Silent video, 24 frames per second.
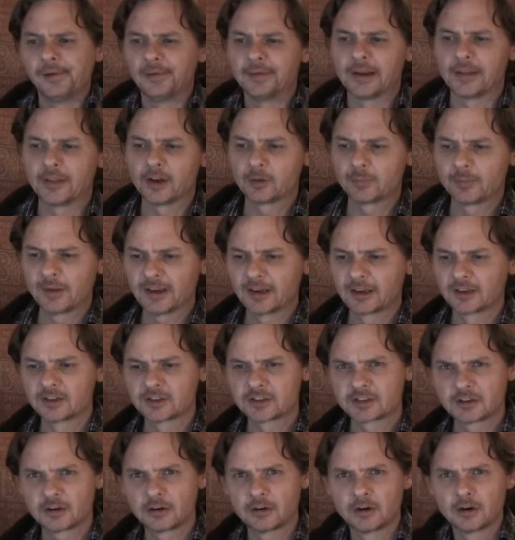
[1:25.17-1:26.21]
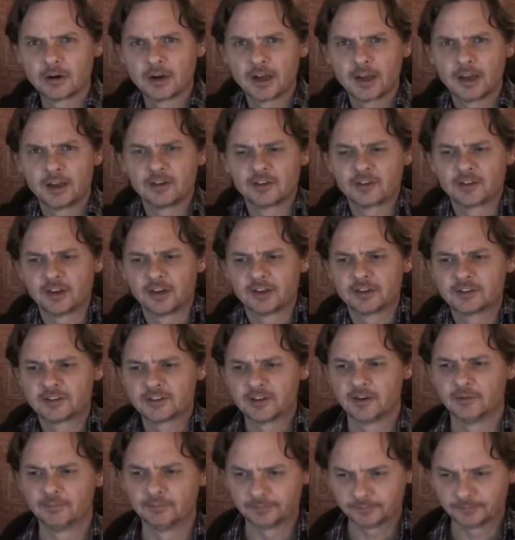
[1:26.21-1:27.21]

Now, their big concern is that